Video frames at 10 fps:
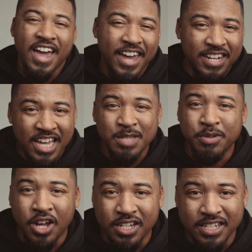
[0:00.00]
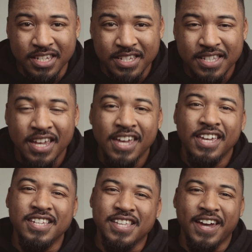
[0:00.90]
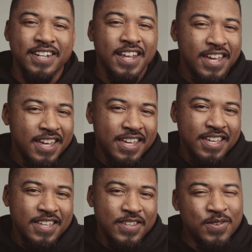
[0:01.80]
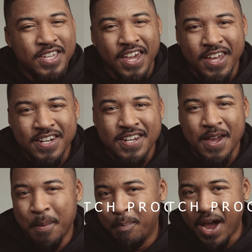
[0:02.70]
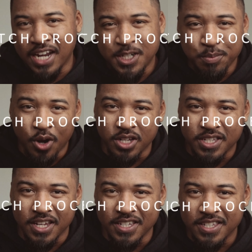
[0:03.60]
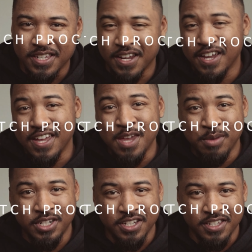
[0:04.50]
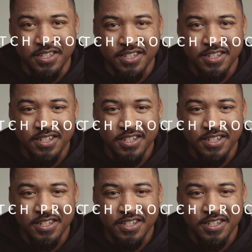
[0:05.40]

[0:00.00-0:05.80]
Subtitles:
And last but not least is that you can't batch process images.